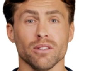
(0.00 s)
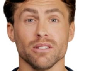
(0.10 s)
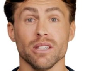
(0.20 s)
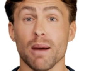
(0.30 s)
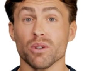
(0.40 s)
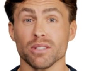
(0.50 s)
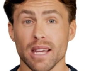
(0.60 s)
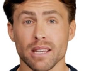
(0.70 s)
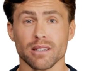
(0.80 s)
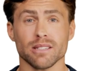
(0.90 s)

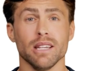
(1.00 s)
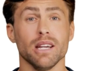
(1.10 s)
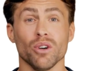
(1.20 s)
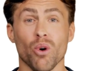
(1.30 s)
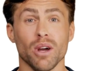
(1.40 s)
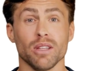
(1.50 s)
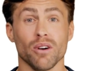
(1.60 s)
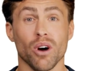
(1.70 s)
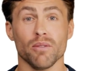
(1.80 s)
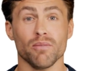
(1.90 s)
simultaneously ignoring their
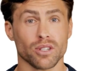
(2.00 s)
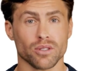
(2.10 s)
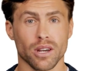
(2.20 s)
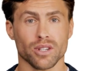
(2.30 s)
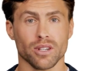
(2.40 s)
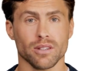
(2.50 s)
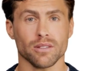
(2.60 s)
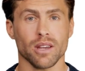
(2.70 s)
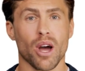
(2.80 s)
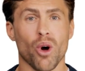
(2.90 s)
own frustrations.
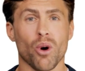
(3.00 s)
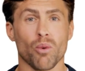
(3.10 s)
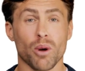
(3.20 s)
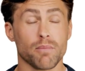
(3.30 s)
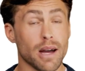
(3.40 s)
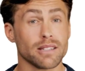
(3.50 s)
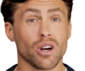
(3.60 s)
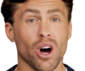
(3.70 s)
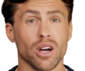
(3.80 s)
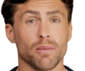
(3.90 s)
When men
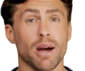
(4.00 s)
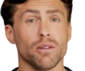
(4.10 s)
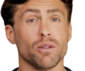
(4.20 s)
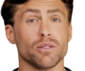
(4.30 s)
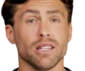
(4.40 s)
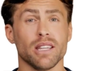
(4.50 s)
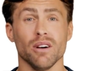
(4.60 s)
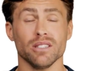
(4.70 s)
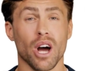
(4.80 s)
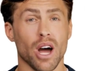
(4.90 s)
talk about losing their
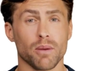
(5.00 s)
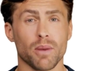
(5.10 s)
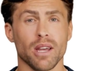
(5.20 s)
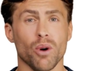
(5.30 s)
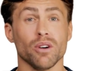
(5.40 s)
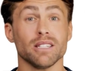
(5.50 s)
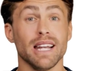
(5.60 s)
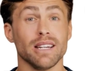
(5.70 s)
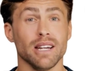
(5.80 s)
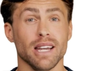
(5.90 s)
autonomy or
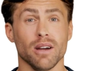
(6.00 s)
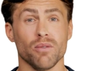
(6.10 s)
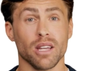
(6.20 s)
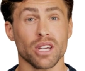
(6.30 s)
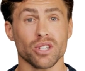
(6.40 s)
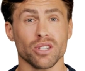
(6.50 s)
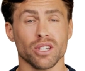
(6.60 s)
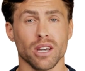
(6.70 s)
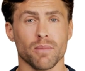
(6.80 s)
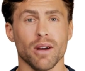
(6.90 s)
dignity in a
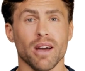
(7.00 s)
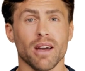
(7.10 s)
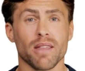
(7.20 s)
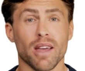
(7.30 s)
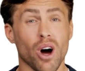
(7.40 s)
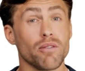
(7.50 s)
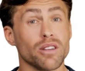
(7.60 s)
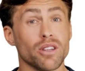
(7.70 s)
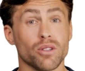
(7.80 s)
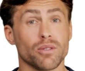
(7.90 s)
relationship, they
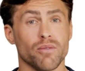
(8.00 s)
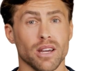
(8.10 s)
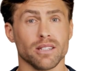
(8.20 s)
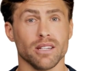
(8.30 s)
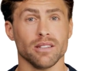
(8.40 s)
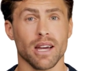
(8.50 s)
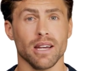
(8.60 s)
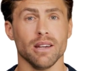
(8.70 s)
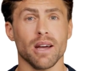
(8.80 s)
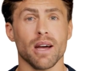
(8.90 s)
often use phrases
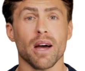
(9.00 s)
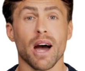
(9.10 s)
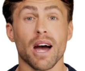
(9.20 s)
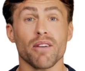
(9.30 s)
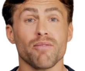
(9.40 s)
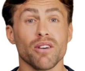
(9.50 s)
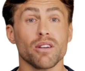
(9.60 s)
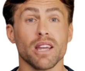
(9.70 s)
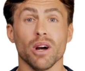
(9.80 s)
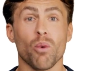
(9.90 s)
like, "I feel
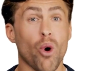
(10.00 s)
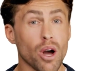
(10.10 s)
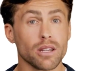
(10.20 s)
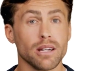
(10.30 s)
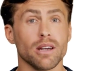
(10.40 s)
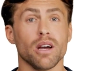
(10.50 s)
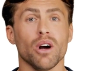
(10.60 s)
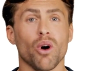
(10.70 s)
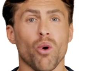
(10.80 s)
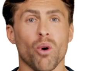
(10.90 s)
like a wallet,"
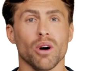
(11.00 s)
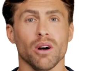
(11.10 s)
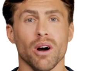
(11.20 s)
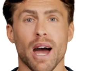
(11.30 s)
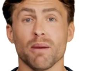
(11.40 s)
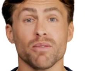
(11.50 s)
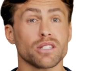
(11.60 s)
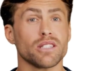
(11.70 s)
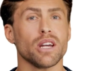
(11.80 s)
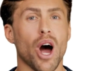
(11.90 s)
or "I'm
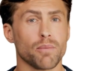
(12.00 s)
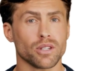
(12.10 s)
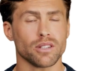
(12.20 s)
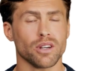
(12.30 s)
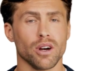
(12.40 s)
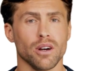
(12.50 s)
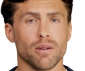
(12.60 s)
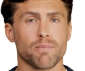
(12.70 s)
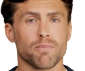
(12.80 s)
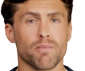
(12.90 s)
just an option to her."
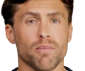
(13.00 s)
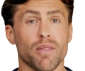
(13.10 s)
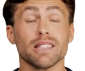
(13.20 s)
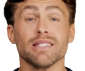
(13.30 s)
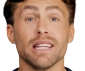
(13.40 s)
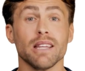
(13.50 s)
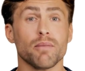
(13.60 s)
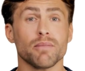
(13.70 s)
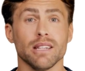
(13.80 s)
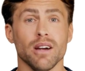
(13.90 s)
They see
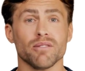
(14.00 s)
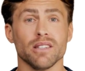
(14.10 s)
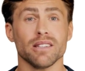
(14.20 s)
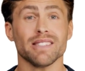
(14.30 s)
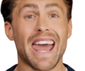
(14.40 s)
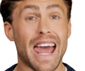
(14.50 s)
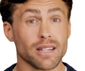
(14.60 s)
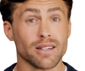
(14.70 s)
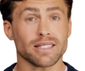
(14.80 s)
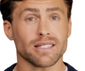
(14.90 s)
themselves in this
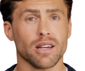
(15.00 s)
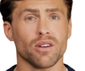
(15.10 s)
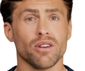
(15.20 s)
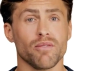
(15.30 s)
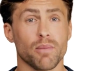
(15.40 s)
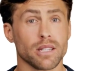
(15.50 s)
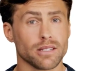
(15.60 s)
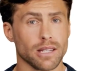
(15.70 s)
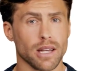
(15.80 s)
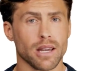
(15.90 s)
endless cycle of
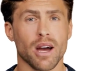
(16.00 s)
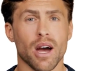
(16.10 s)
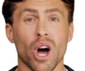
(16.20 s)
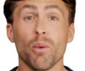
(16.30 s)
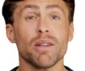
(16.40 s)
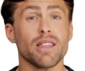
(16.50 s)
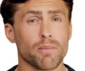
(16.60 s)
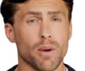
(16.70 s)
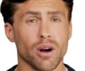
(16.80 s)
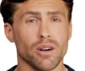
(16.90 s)
pleasing, hoping their
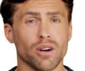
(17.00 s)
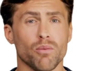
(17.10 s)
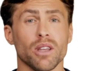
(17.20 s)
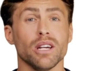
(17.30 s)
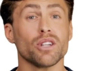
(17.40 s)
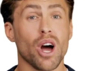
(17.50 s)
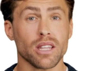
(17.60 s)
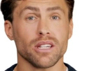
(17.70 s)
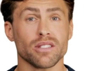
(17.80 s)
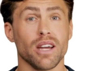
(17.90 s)
partner will
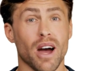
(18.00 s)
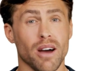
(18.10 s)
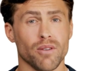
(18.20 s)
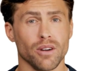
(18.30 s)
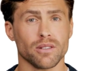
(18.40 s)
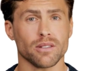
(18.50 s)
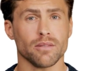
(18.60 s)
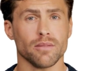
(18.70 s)
acknowledge their efforts.